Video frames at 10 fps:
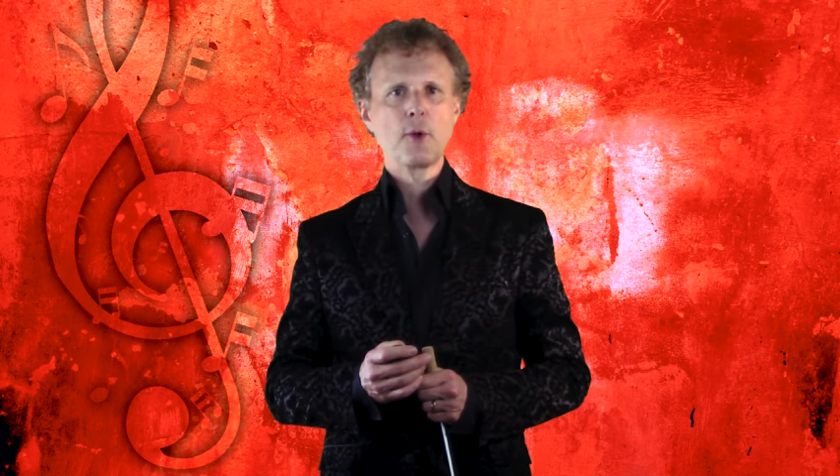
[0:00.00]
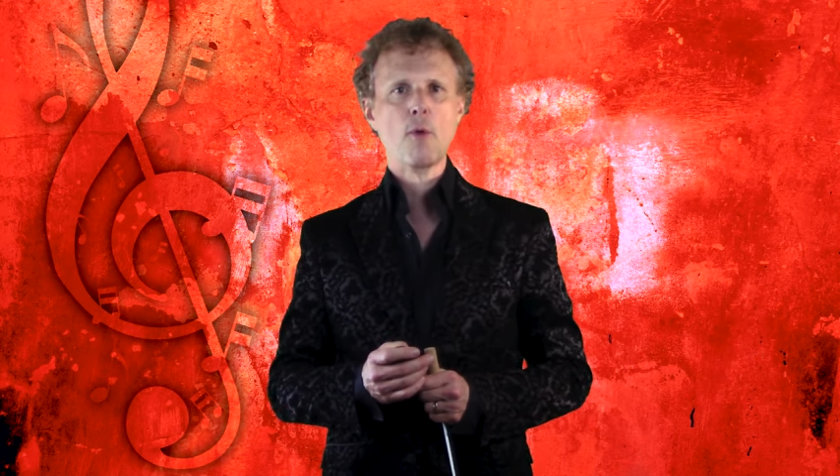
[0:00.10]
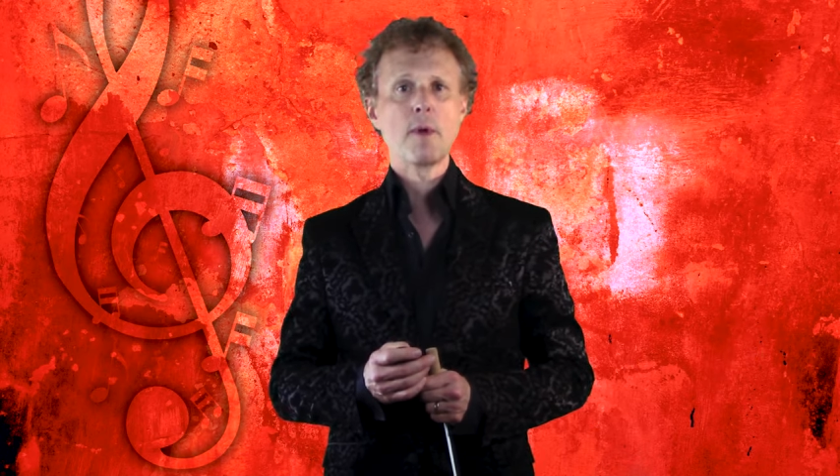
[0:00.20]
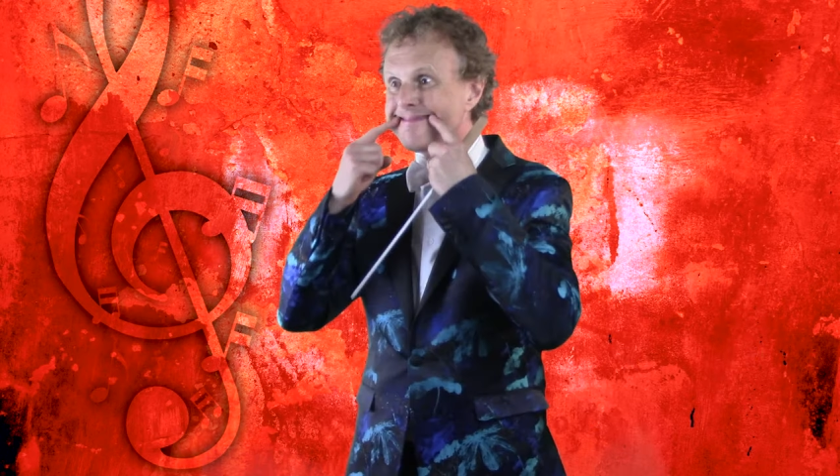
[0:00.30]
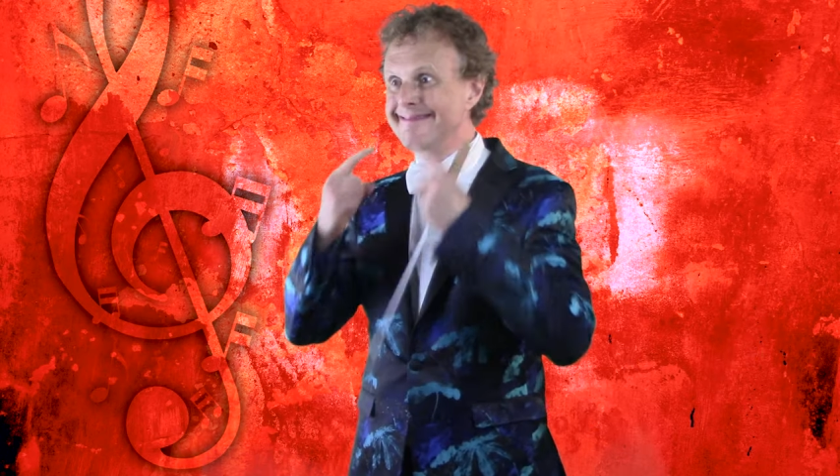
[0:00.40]

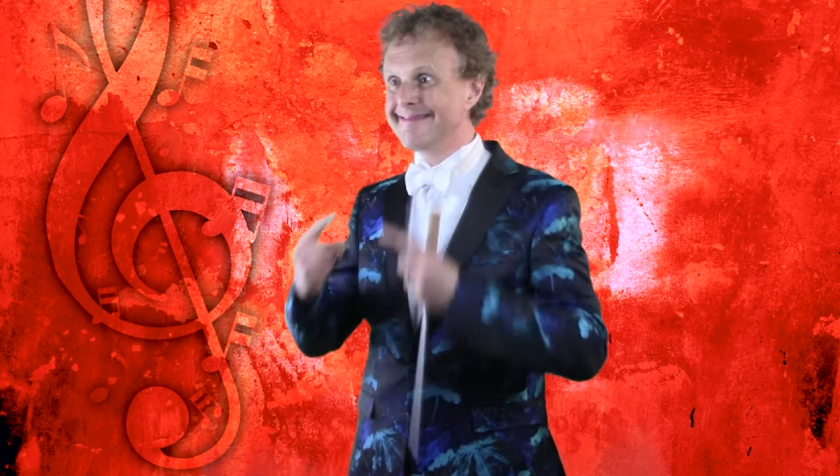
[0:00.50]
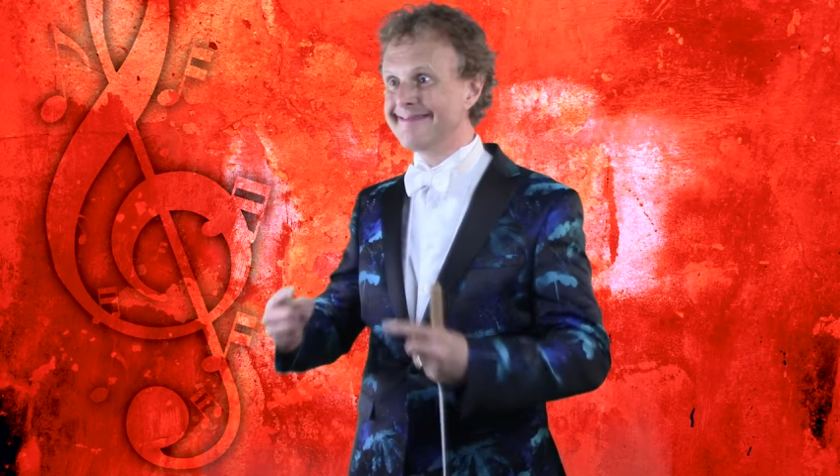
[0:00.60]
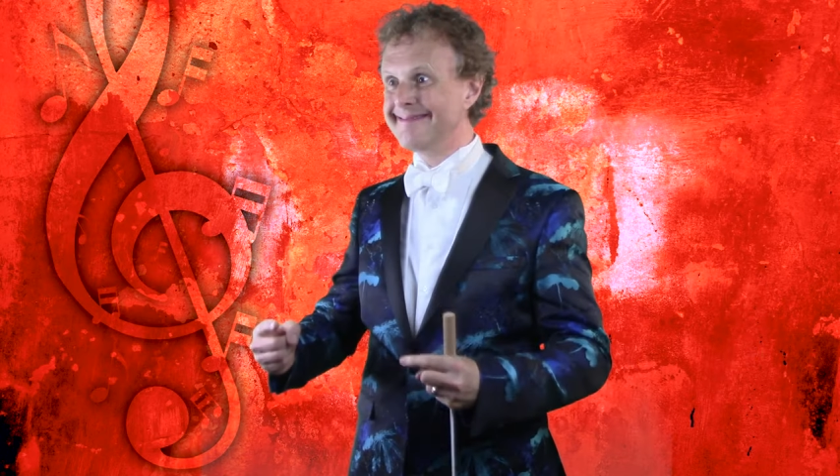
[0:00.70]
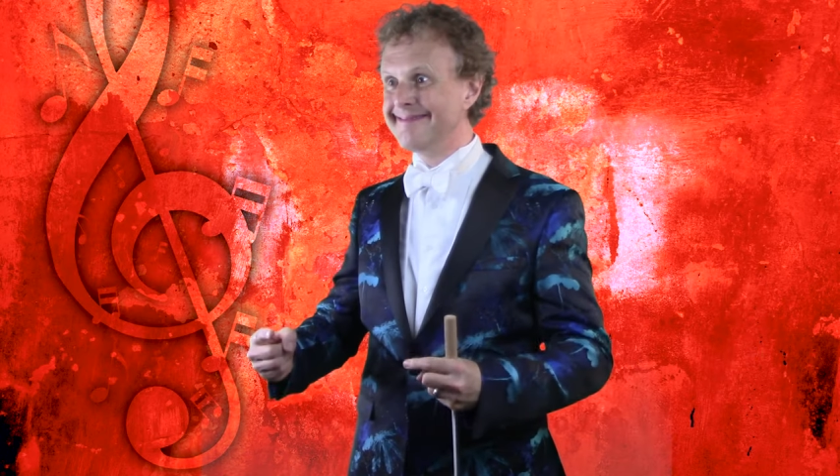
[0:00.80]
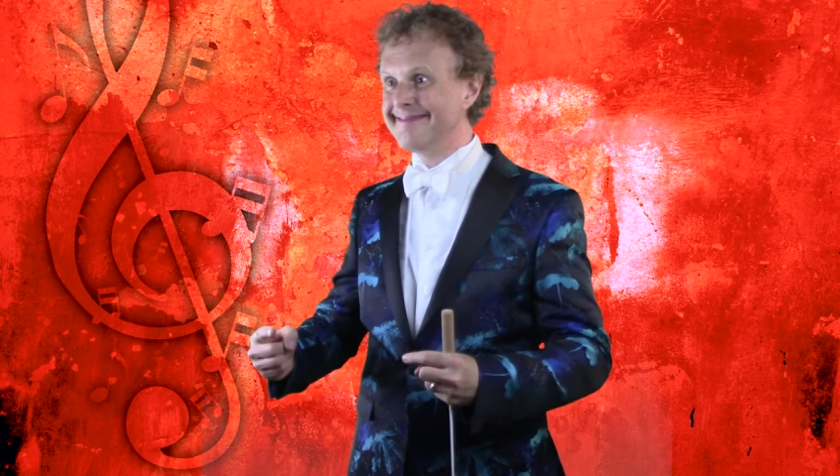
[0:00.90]
not reminding
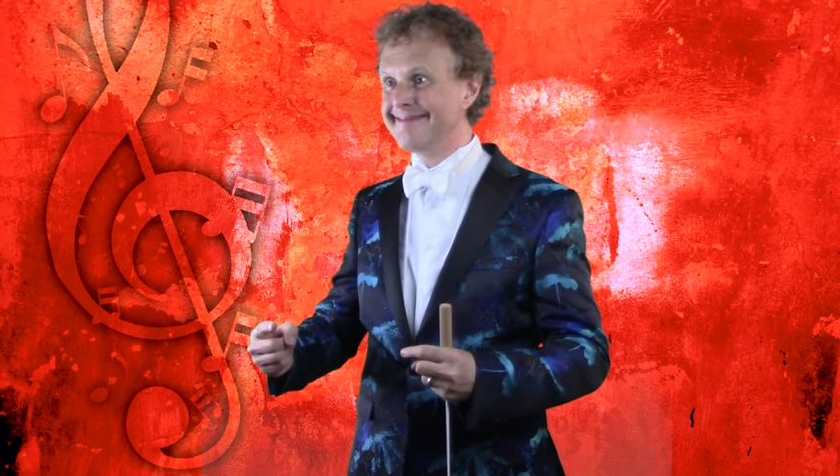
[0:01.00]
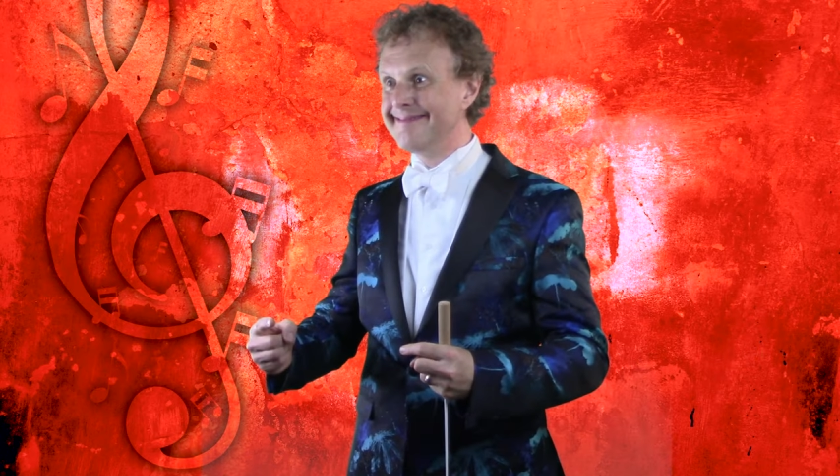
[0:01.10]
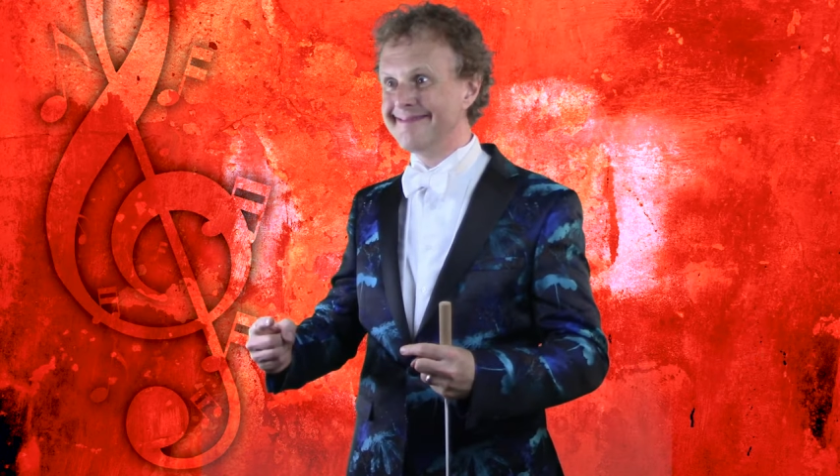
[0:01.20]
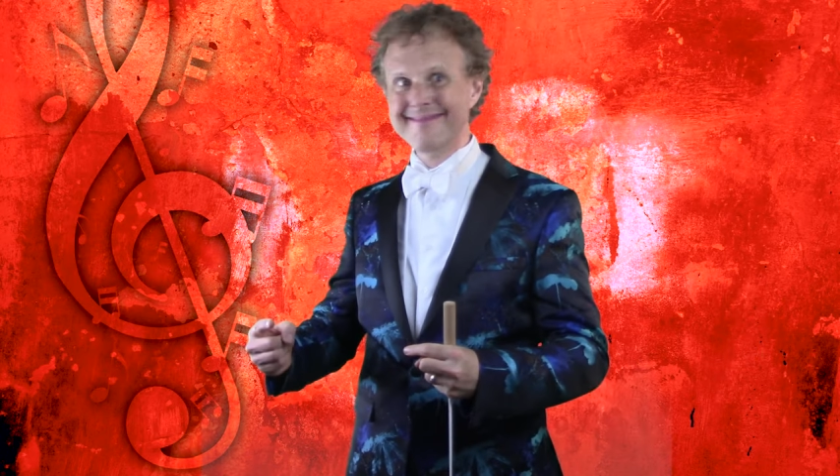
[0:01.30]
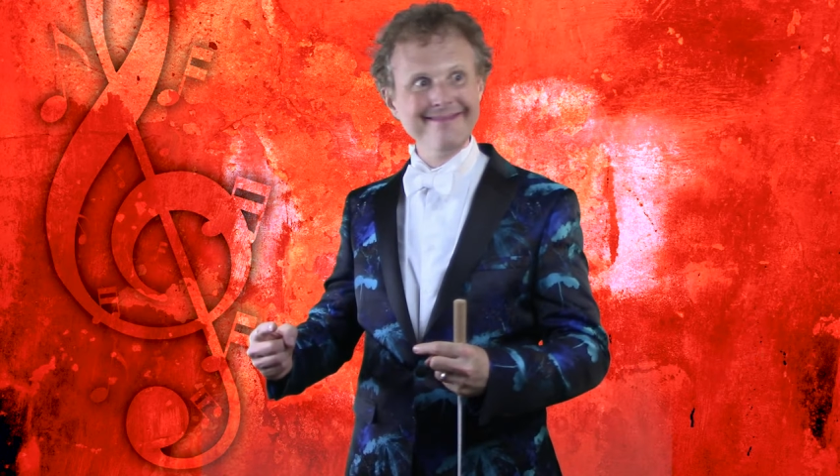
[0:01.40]
everyone to
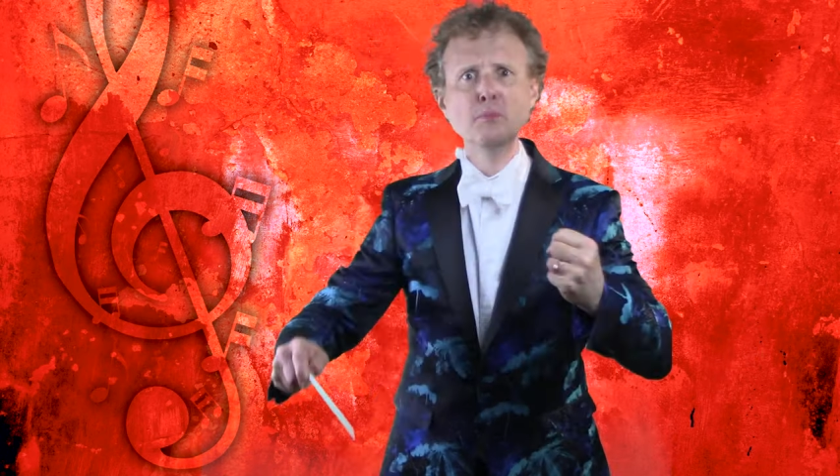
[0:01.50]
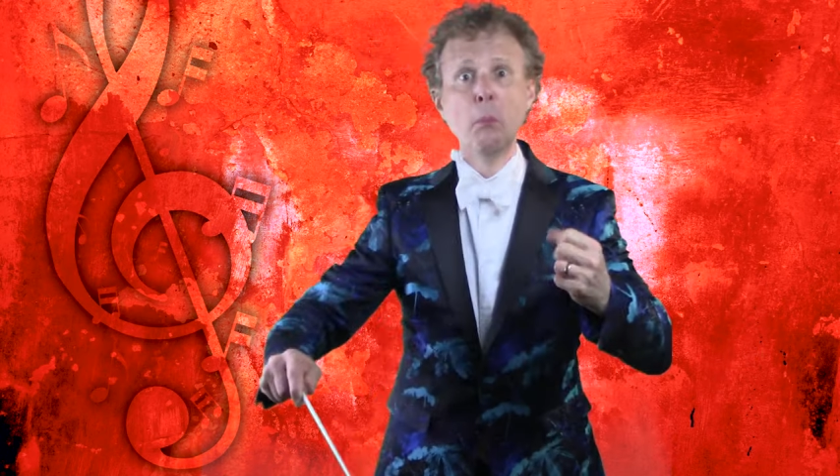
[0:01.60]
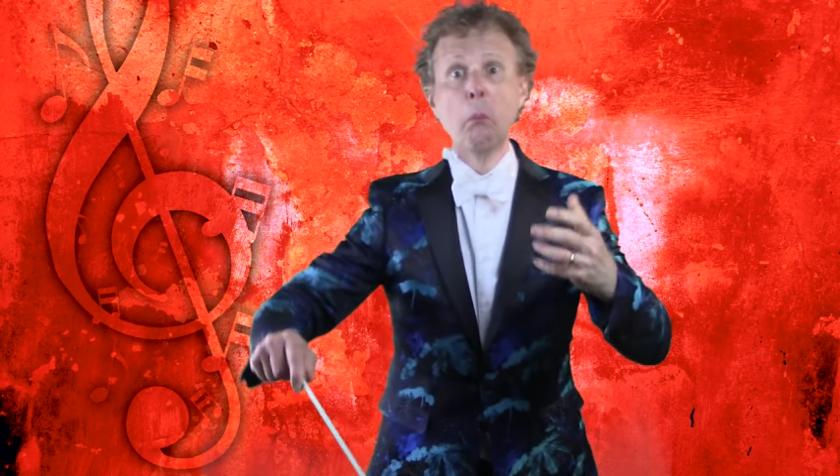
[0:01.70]
smile,